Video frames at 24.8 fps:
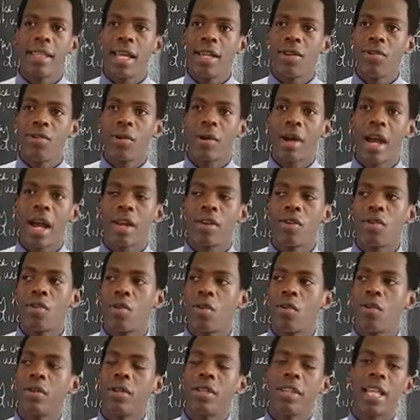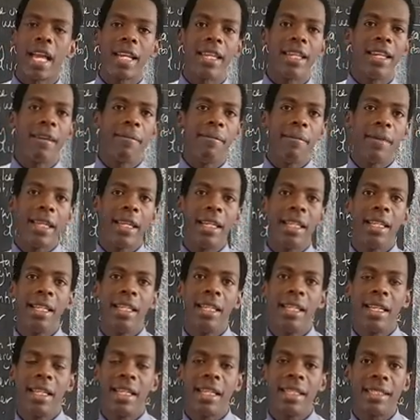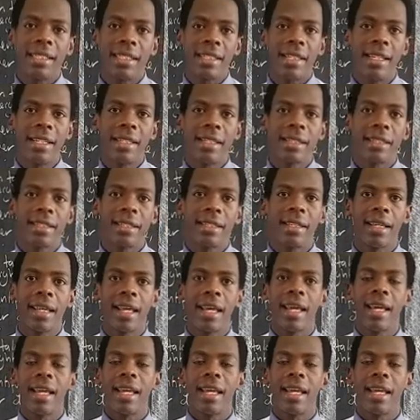then you can know that the mean is this,